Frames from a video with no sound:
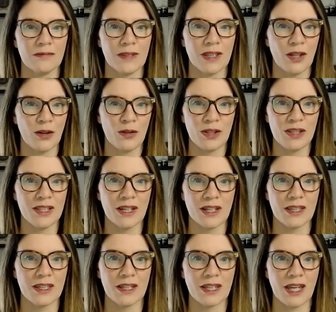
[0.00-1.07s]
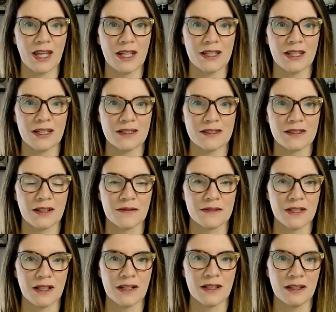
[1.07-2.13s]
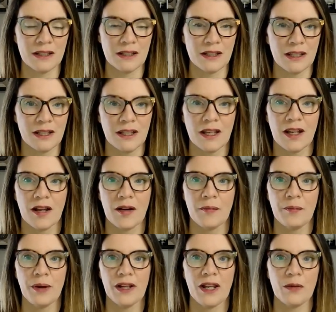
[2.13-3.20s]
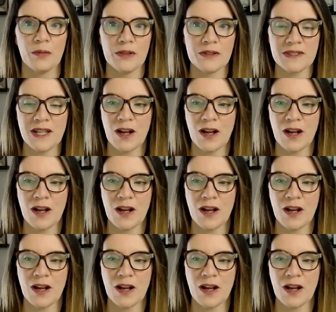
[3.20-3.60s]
you can't get stuff done. But I will